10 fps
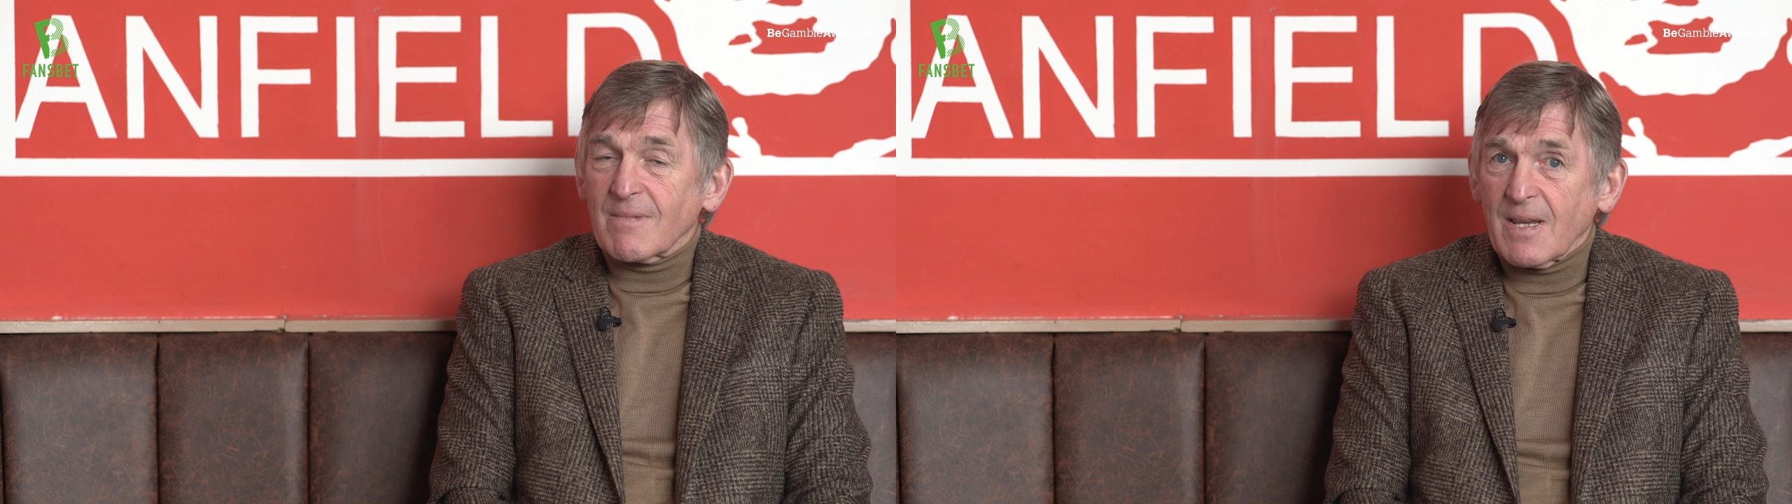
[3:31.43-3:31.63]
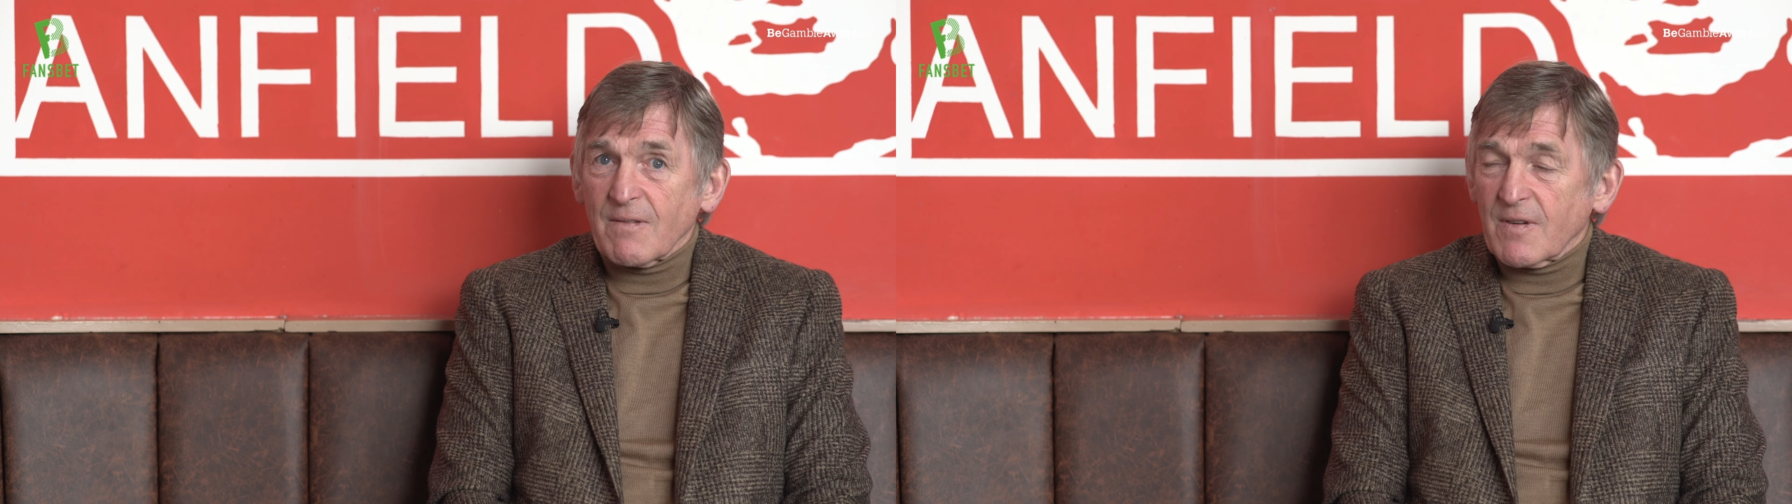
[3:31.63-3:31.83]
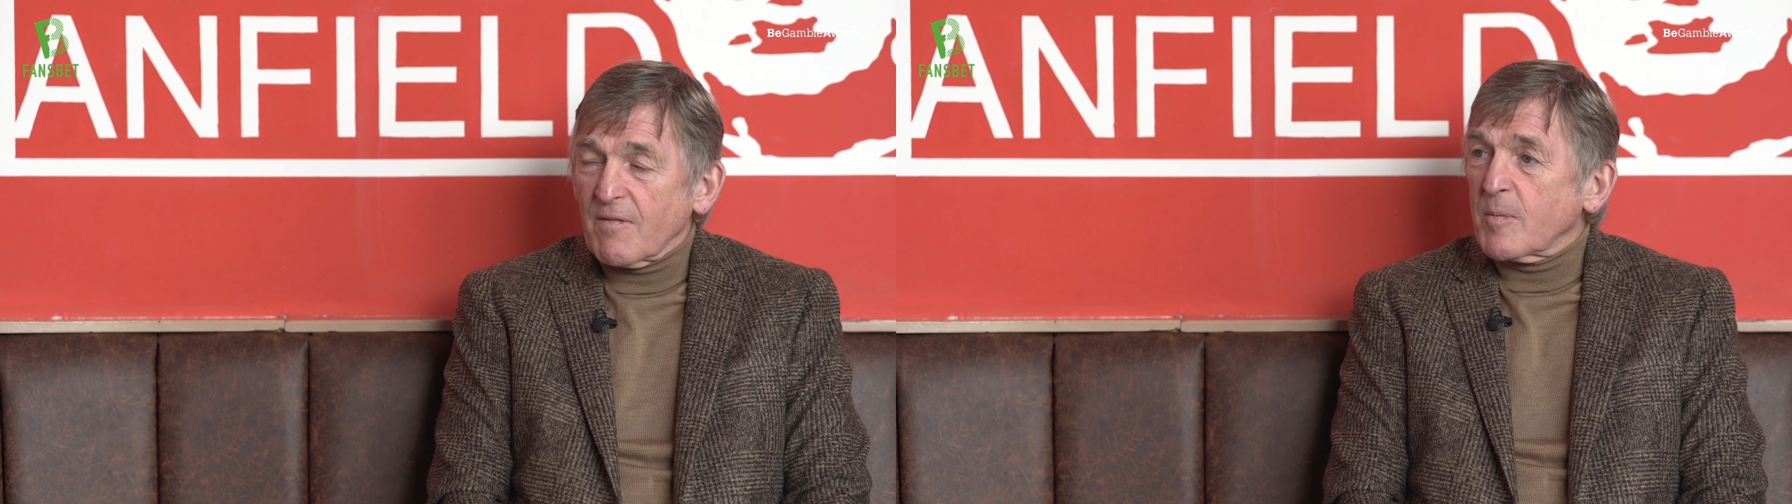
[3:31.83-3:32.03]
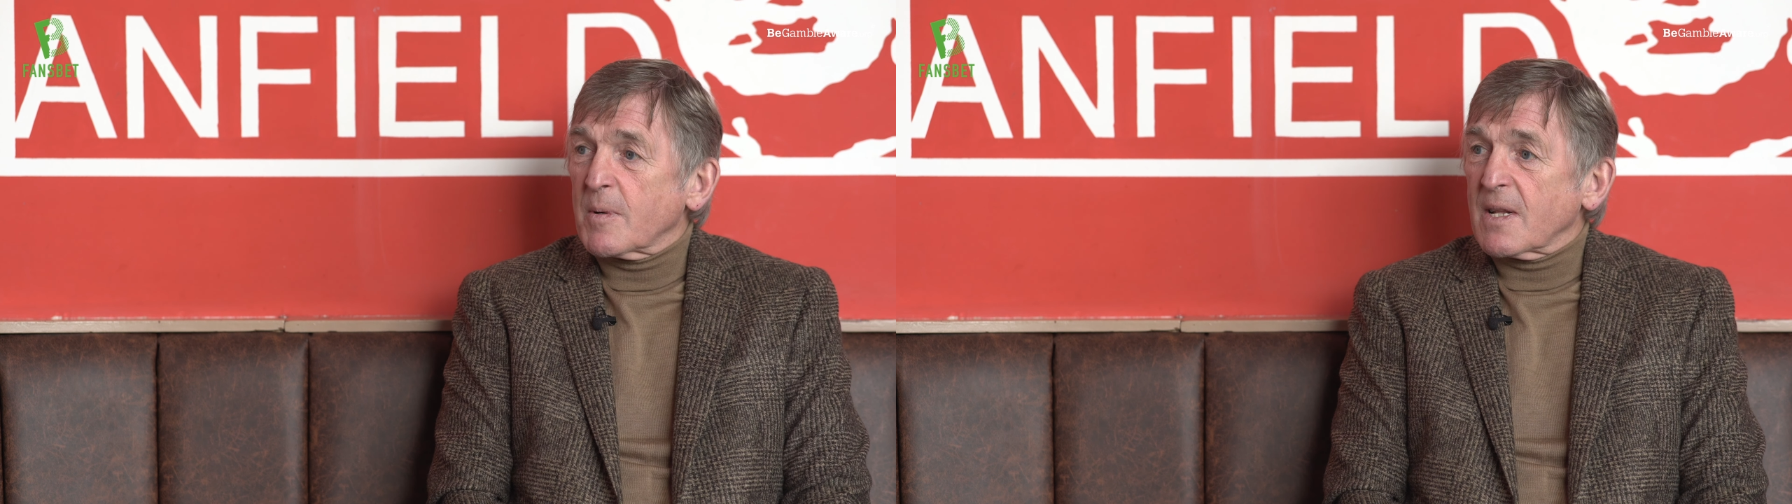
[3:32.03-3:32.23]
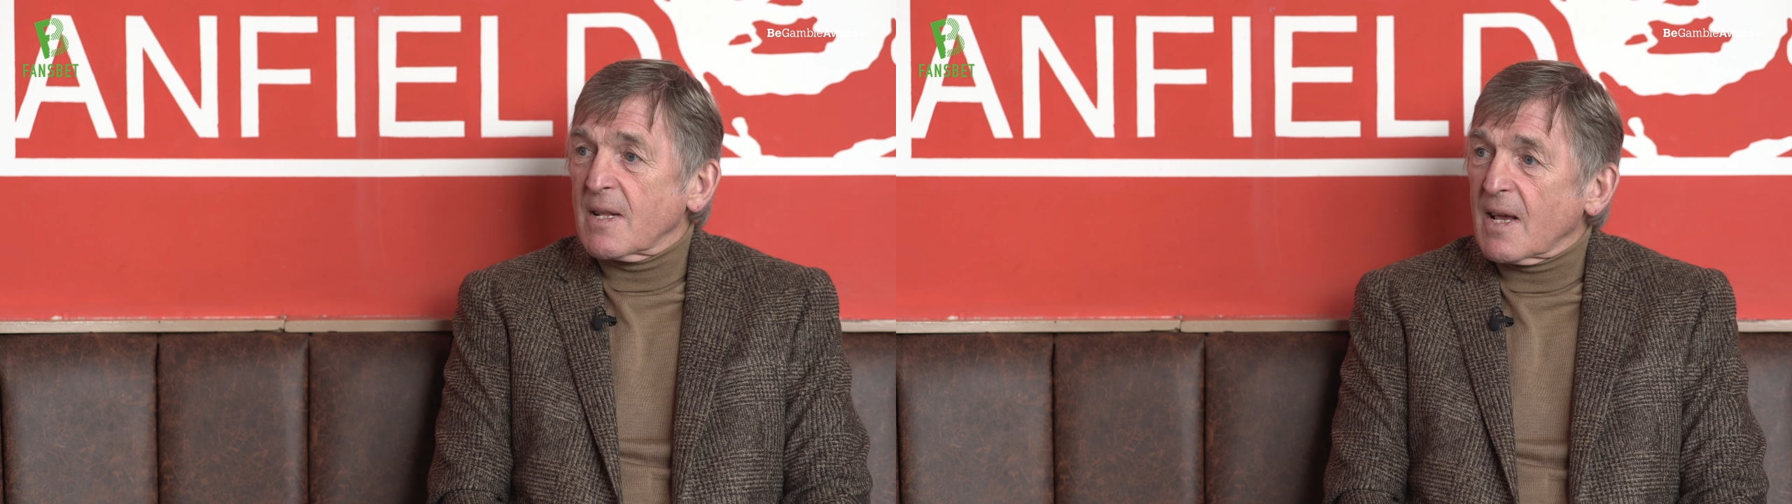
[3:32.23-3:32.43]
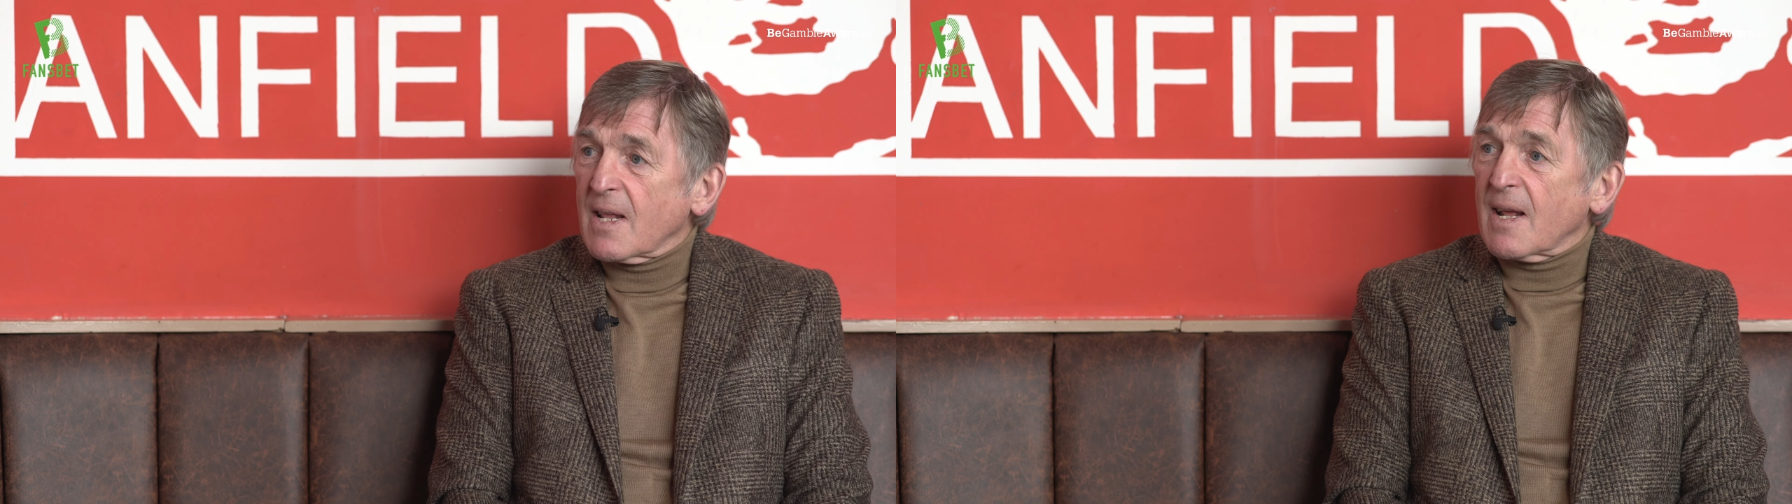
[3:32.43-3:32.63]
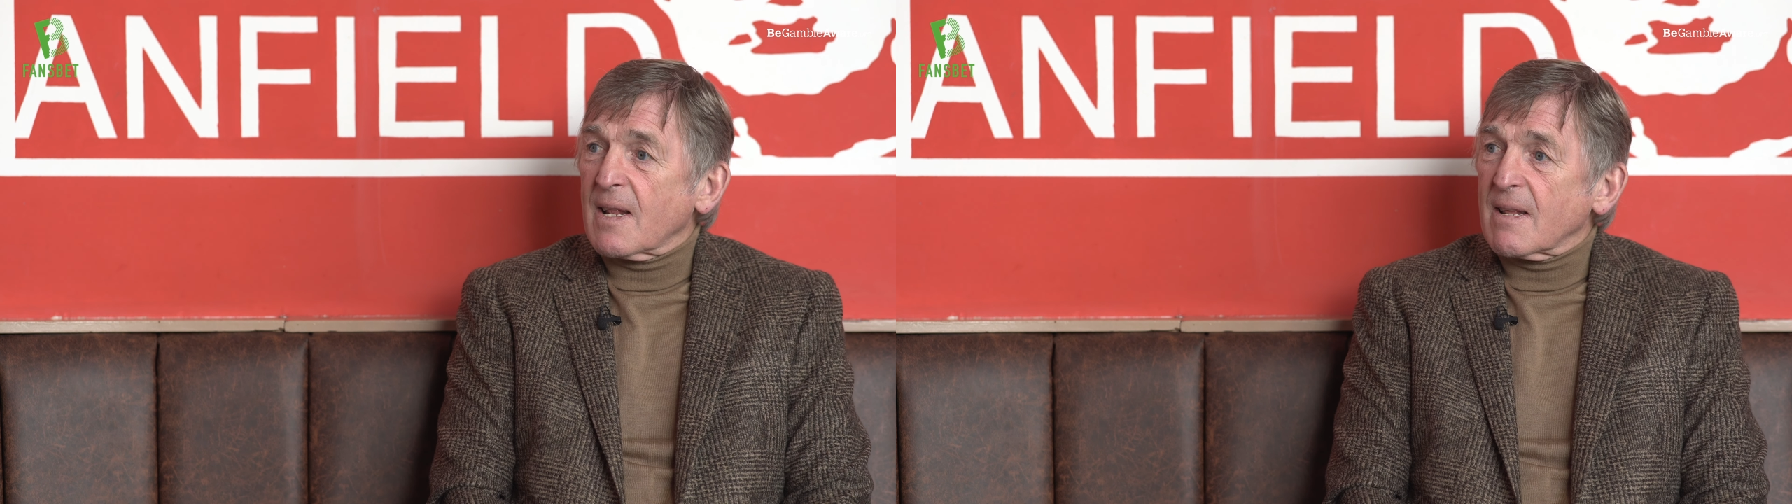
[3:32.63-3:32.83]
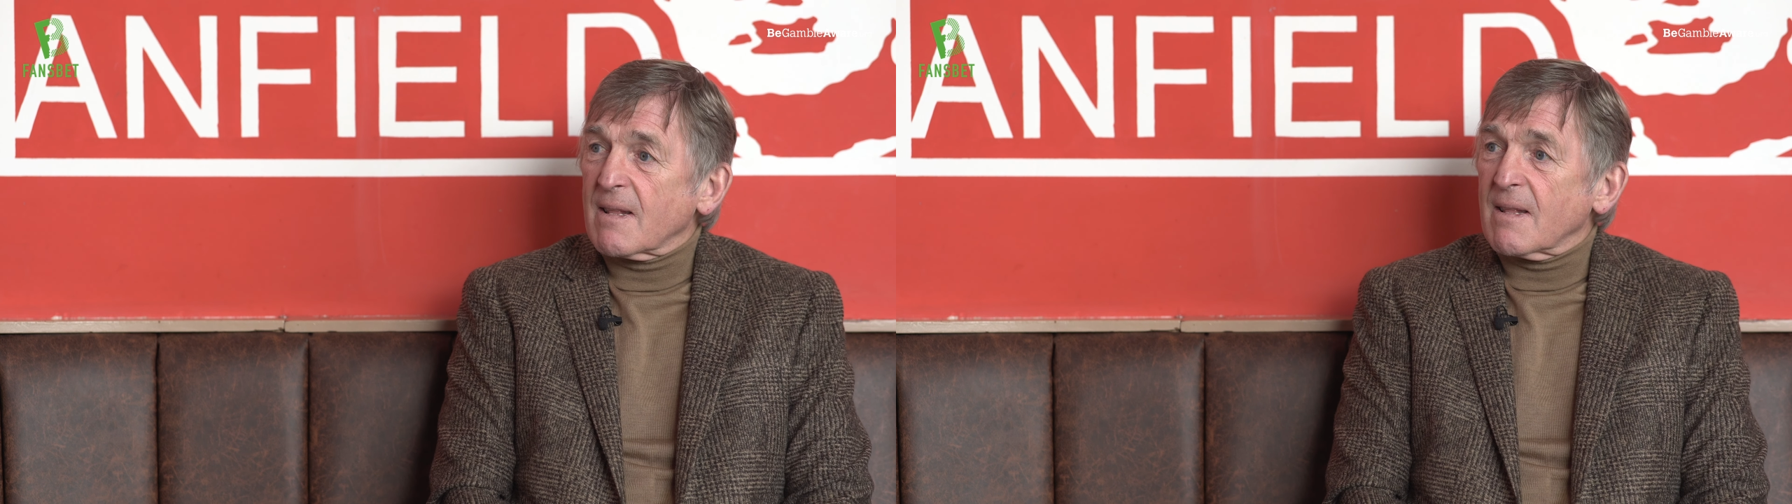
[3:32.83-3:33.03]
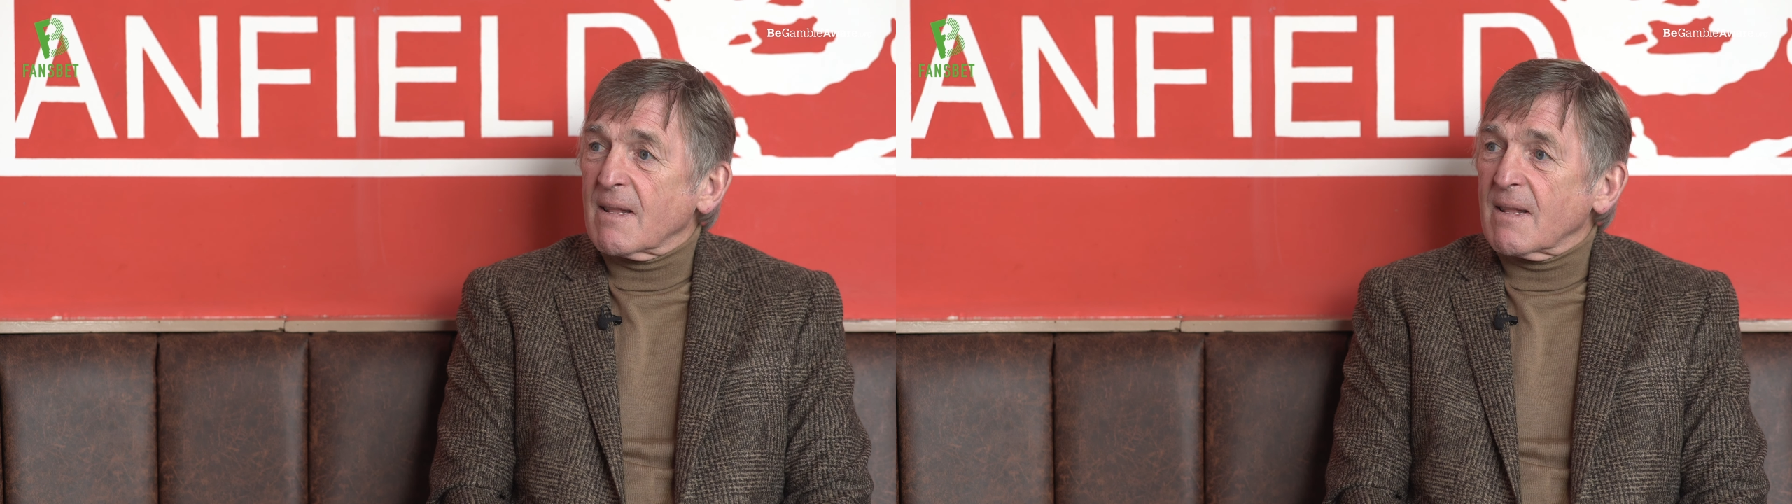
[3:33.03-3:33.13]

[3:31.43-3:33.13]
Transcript: gives everybody the credit